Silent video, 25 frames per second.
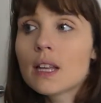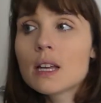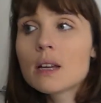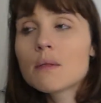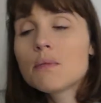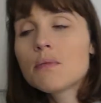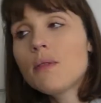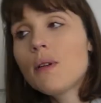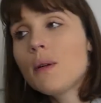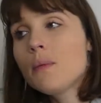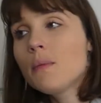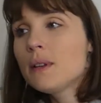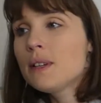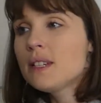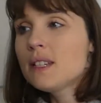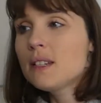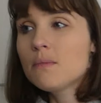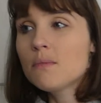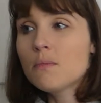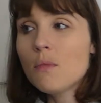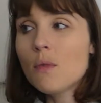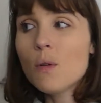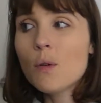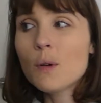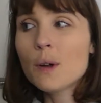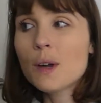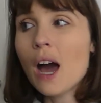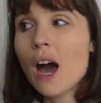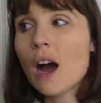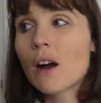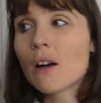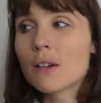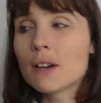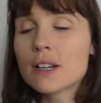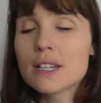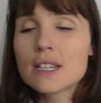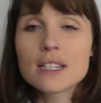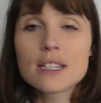probably some more
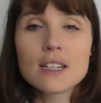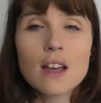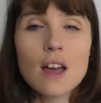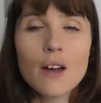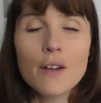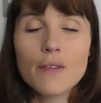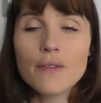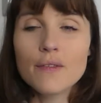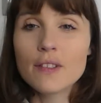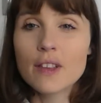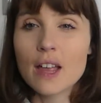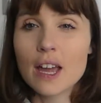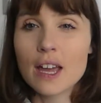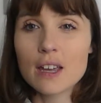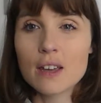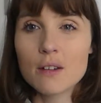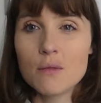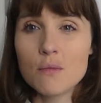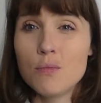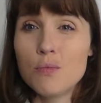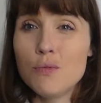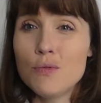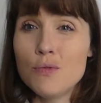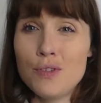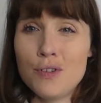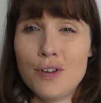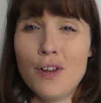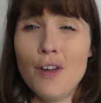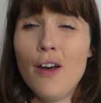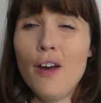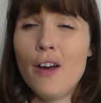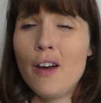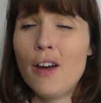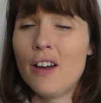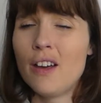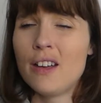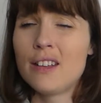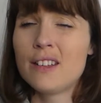current stuff, it wouldn't
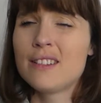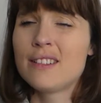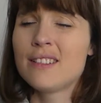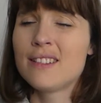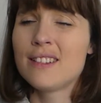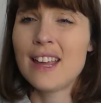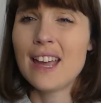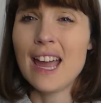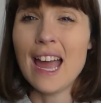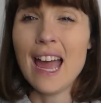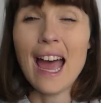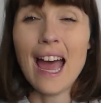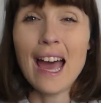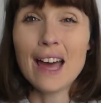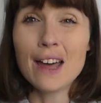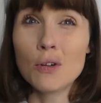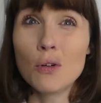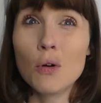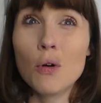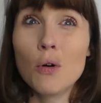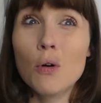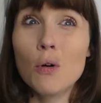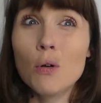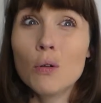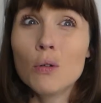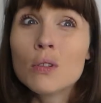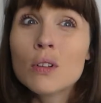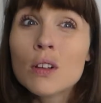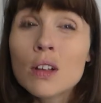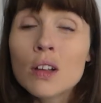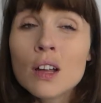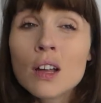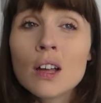hurt at all.